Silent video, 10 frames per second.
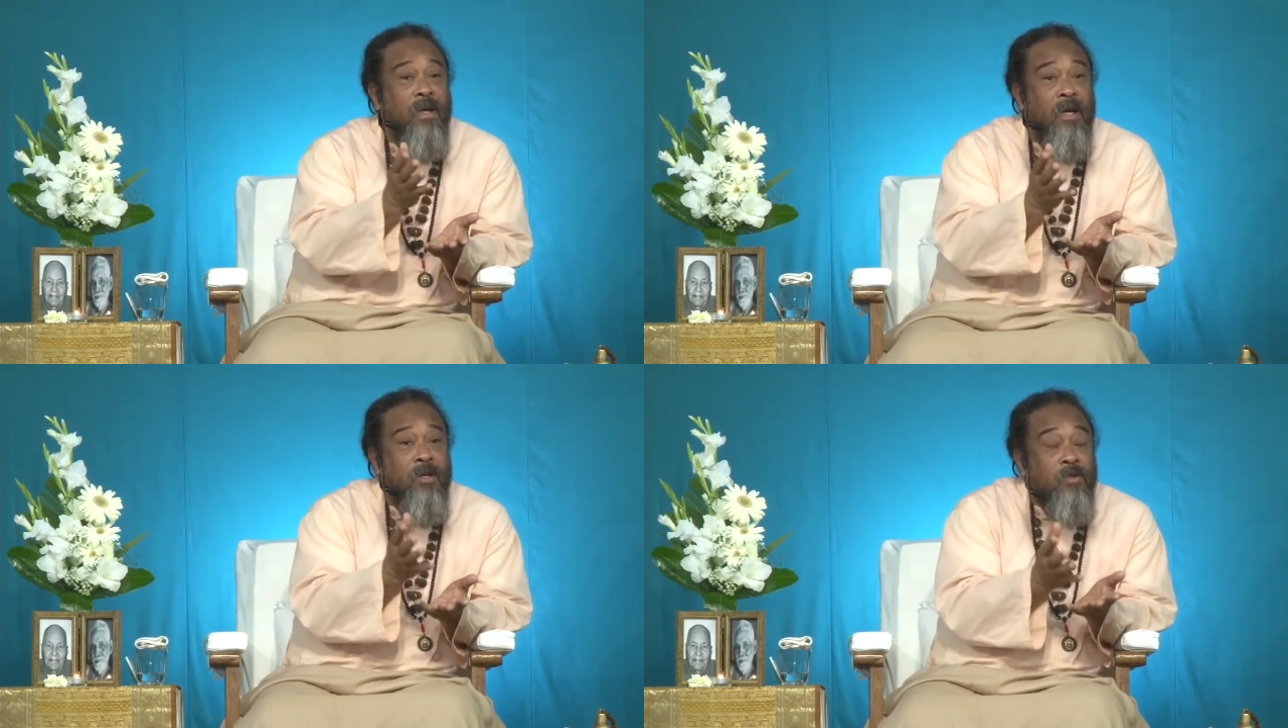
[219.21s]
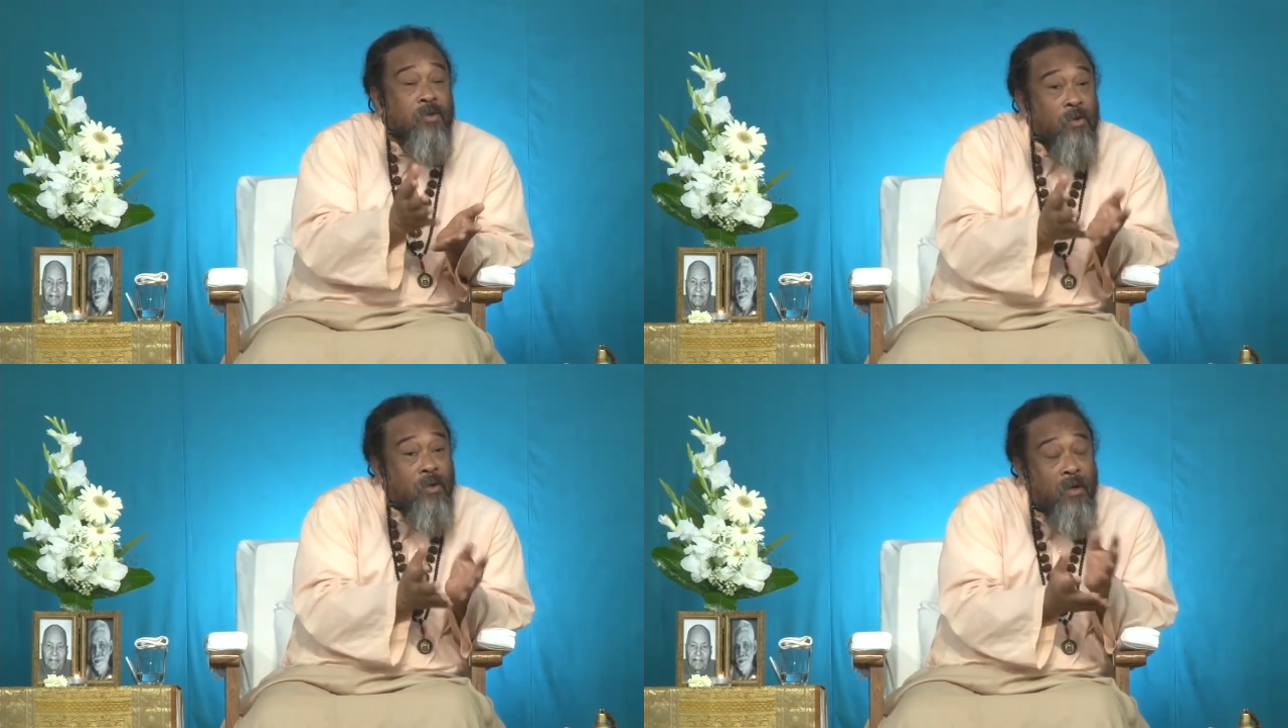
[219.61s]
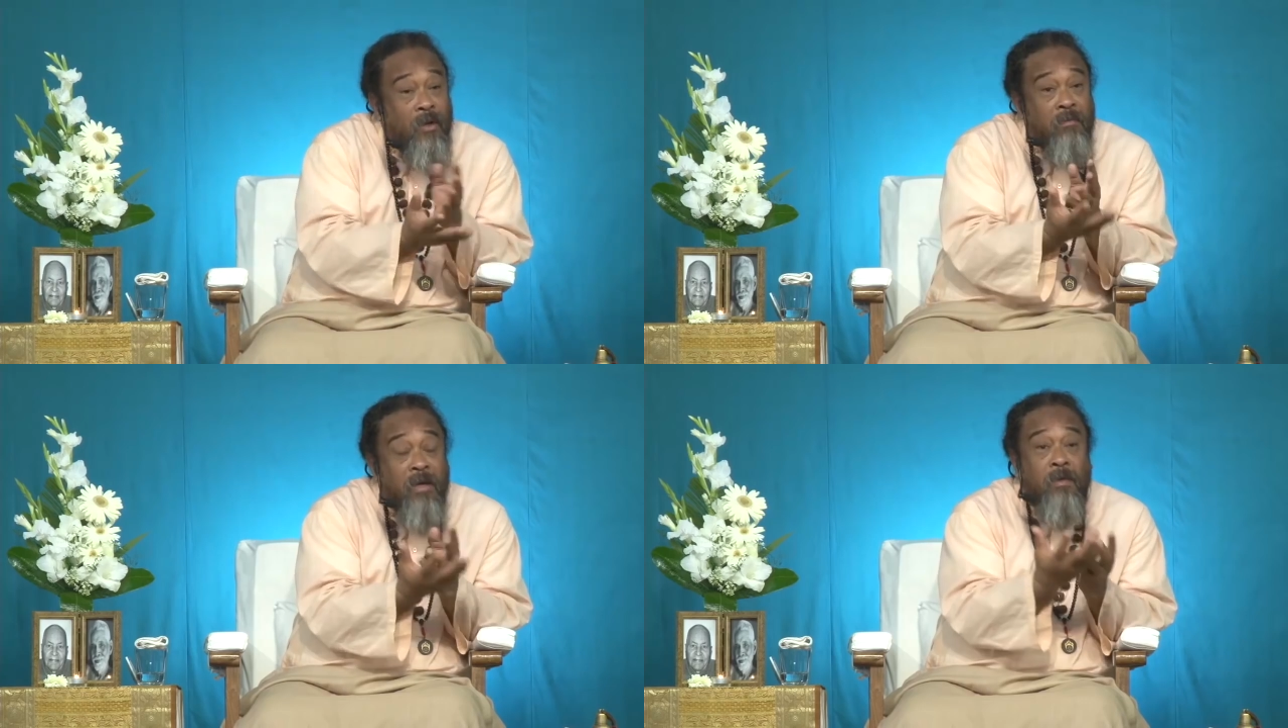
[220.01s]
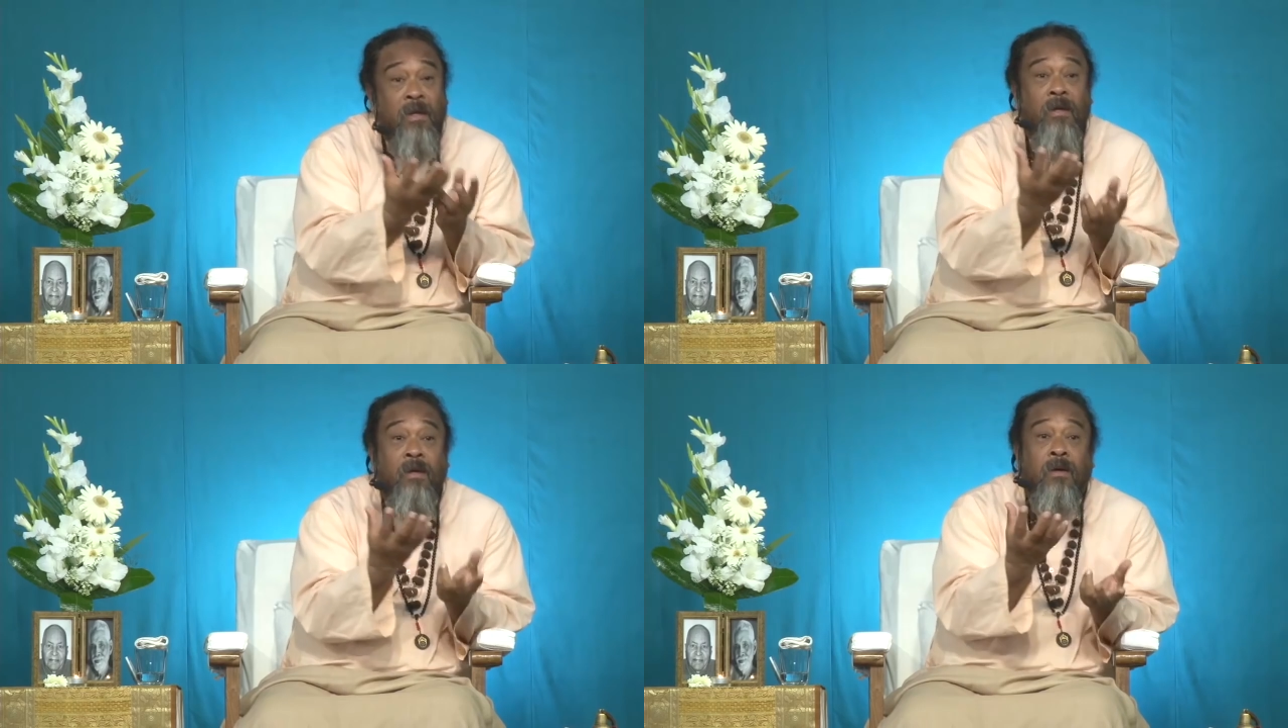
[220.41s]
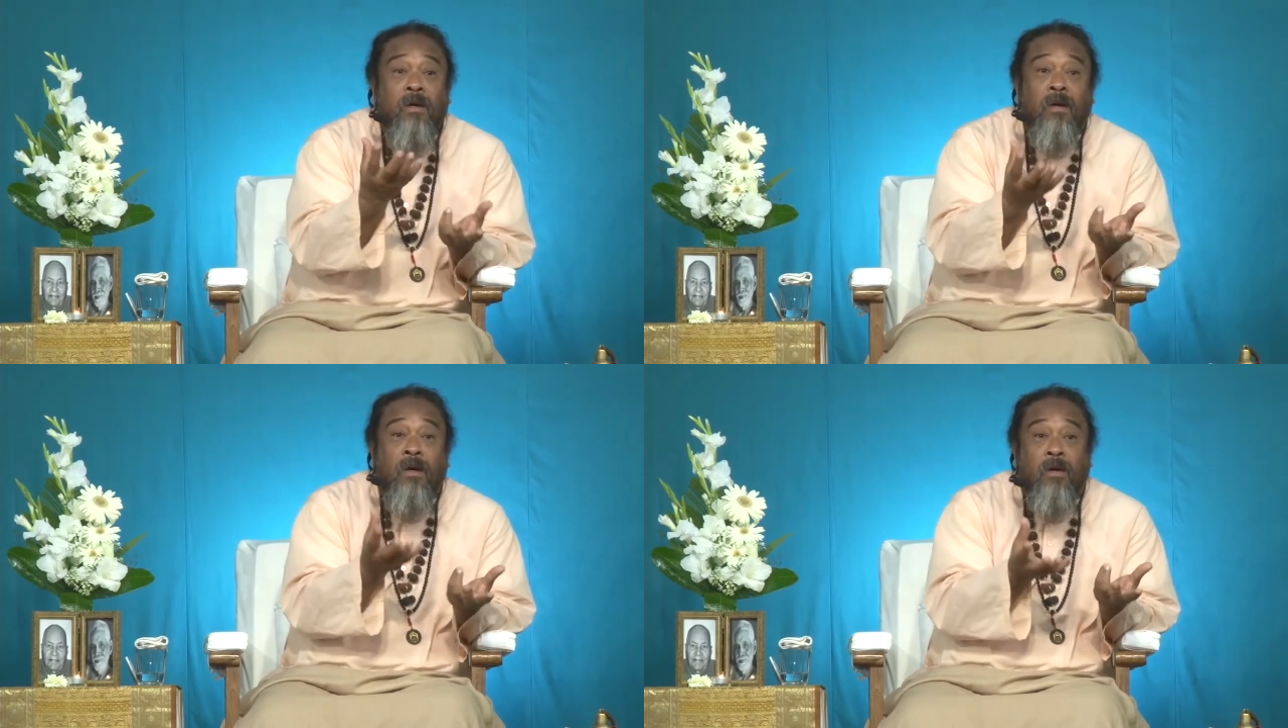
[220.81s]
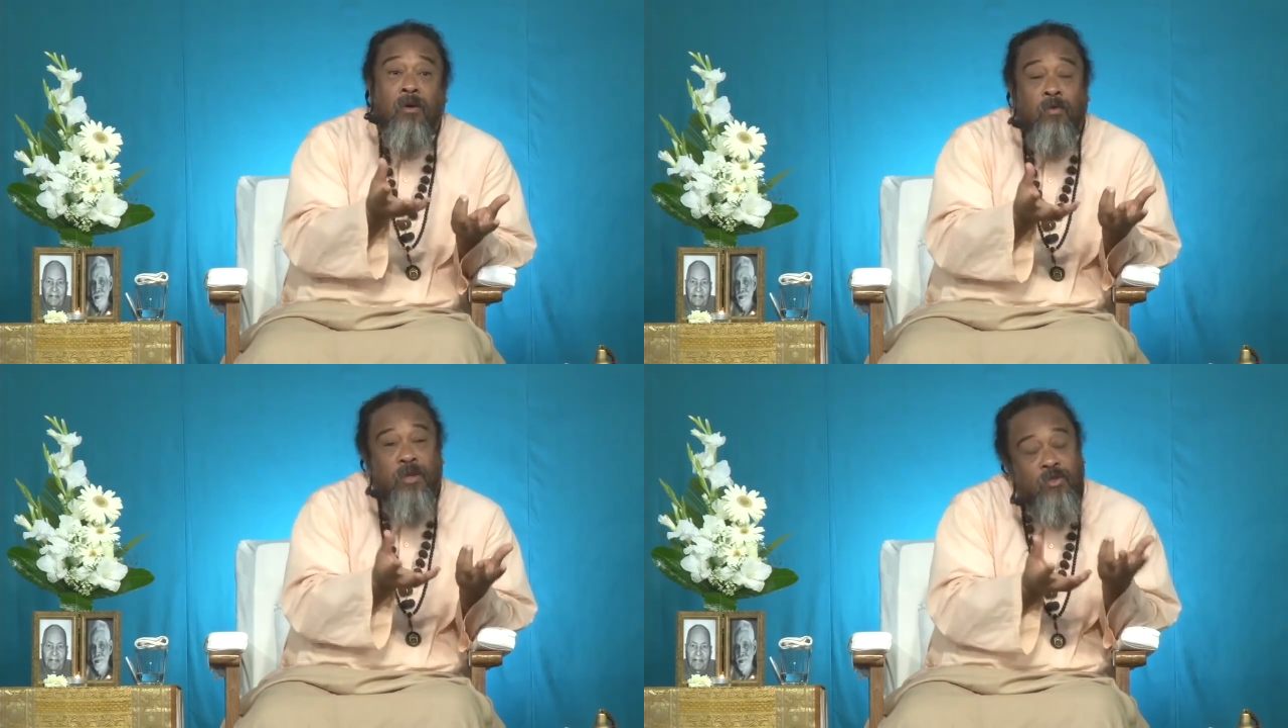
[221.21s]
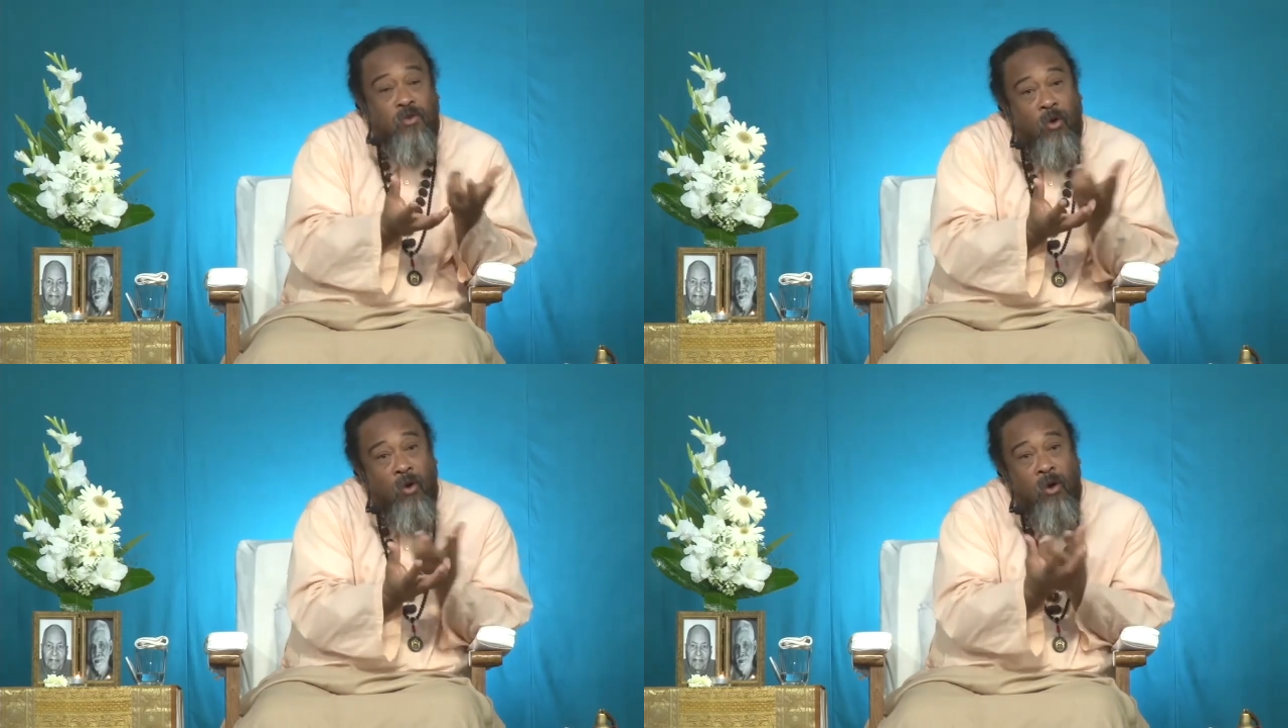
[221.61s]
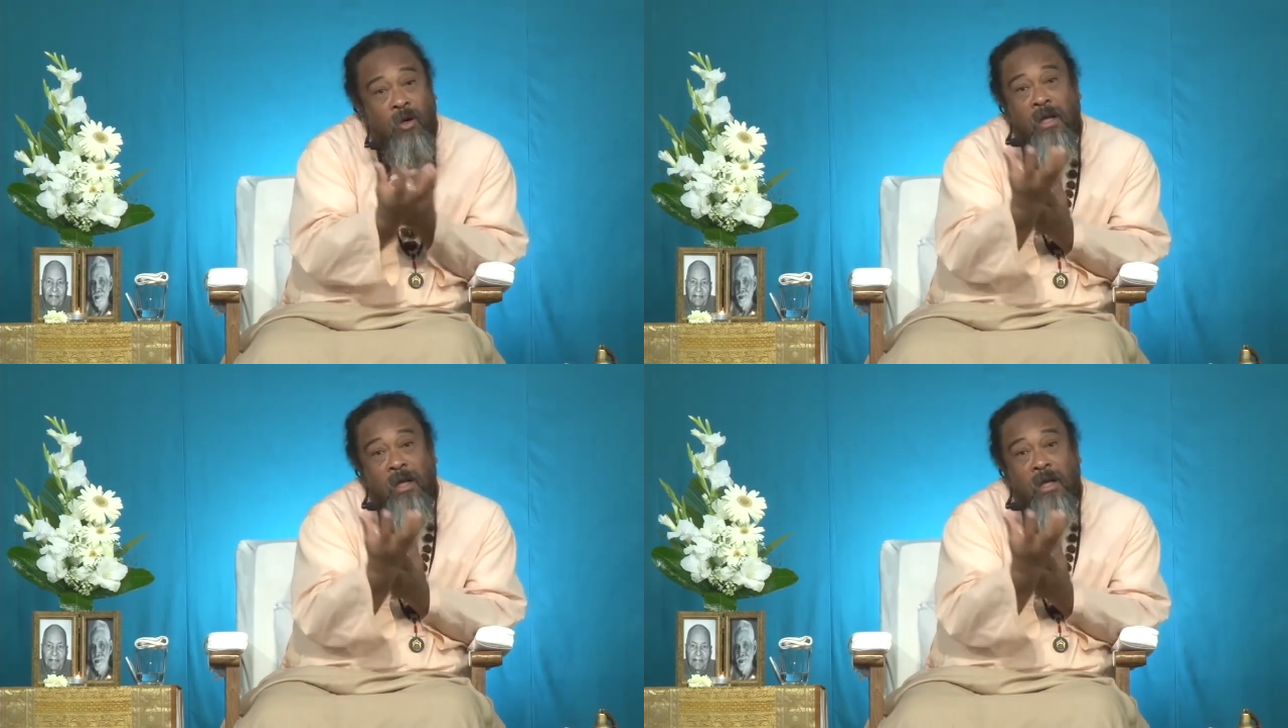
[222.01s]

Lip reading: and to maybe restore